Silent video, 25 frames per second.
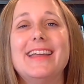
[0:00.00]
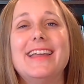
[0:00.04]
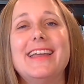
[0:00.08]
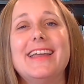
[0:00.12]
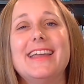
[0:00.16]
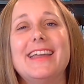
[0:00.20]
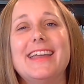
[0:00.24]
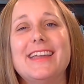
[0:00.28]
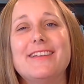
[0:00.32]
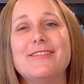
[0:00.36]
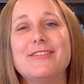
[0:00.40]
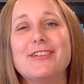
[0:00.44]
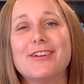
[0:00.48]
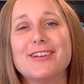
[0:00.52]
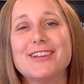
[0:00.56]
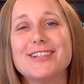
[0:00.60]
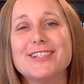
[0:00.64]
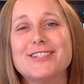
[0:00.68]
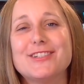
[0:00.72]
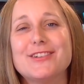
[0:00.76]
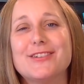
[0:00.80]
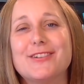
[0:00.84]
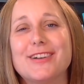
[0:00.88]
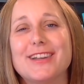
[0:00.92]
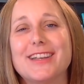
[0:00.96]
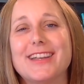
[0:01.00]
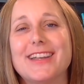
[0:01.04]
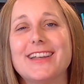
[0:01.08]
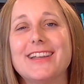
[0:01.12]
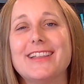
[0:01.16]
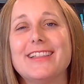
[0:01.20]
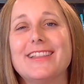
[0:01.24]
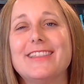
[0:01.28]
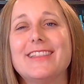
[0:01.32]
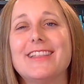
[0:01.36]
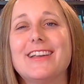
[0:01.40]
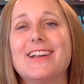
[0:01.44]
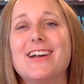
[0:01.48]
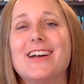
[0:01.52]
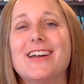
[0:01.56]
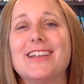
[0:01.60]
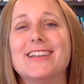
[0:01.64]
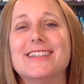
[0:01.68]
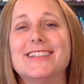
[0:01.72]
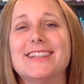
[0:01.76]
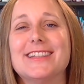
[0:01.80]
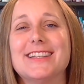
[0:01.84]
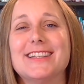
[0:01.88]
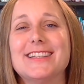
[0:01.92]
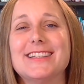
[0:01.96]
If you're enjoying the
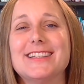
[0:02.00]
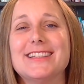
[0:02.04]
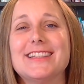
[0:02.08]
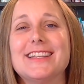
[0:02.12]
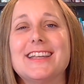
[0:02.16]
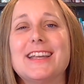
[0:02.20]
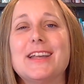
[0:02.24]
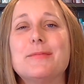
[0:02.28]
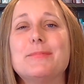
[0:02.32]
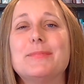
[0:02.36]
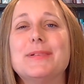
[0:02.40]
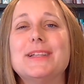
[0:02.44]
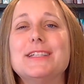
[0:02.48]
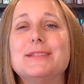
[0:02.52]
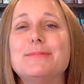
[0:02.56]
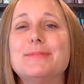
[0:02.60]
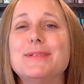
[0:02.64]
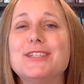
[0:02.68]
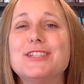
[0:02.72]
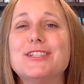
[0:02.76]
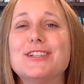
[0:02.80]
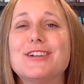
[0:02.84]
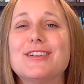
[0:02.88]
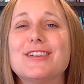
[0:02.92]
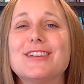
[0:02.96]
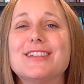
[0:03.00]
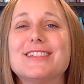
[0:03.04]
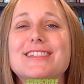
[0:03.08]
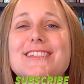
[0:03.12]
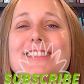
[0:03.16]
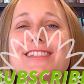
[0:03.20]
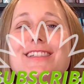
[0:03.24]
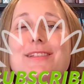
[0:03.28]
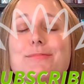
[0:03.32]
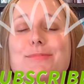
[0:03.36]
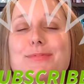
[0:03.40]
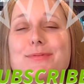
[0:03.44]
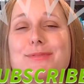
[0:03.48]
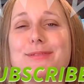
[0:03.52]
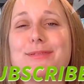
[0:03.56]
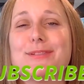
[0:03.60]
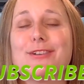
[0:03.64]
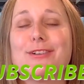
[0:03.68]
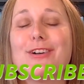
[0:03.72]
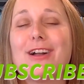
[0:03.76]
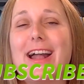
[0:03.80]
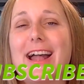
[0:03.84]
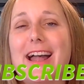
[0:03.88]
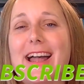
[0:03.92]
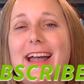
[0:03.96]
content, please be sure to
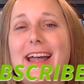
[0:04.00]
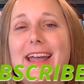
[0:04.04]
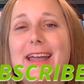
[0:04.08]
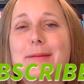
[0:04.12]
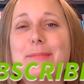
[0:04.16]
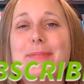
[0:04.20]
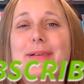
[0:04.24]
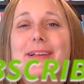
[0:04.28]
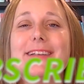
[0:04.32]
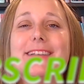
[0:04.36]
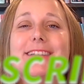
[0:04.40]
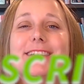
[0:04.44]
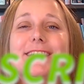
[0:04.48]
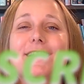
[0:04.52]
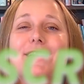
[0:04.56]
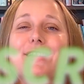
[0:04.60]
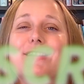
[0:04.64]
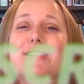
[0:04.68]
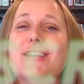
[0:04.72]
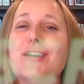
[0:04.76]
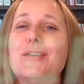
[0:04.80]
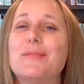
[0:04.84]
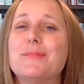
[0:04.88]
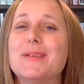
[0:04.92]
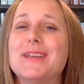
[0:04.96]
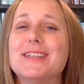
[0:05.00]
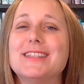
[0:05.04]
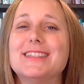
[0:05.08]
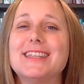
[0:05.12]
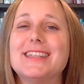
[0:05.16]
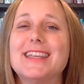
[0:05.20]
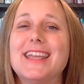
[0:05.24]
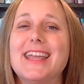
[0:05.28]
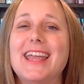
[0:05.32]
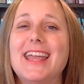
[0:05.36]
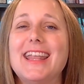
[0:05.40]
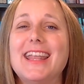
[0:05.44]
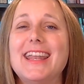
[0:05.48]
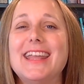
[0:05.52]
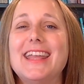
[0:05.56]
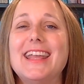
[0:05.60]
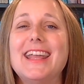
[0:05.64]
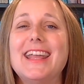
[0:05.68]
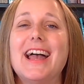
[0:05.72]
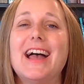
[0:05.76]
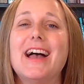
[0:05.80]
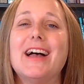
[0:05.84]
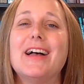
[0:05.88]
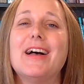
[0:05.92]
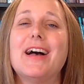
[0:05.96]
subscribe so you don't miss
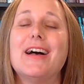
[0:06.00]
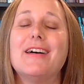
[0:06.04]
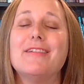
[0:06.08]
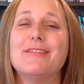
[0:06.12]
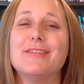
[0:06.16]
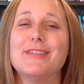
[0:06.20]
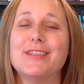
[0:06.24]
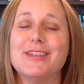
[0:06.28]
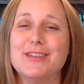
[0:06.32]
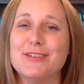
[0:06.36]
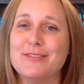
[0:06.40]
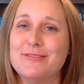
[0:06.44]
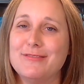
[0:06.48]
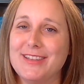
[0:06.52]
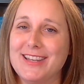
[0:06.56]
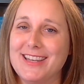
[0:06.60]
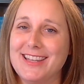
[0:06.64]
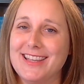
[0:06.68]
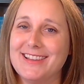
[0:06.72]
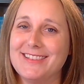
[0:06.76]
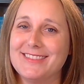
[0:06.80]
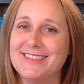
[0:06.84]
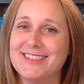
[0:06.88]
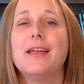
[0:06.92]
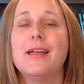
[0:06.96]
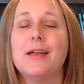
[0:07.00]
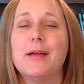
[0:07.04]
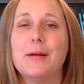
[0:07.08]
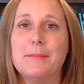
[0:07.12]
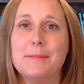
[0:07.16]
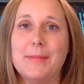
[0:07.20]
any of the new videos.